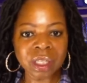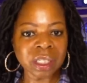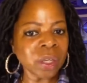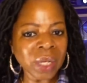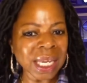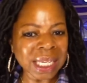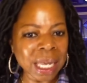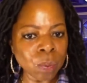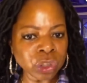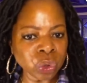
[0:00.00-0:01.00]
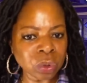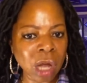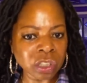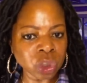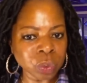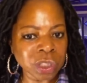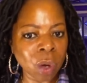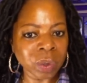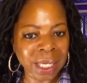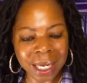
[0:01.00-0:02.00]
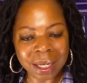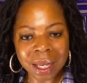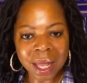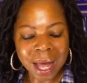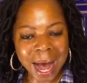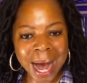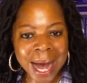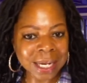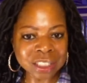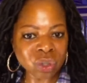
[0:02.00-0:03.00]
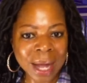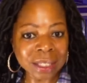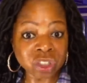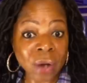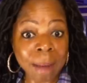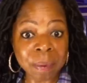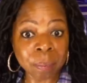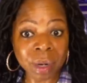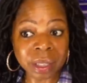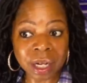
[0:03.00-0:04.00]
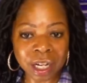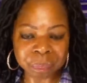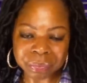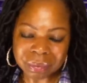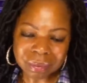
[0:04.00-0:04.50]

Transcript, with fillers: You didn't get what you thought you was going to get out of trying to trap a brother up.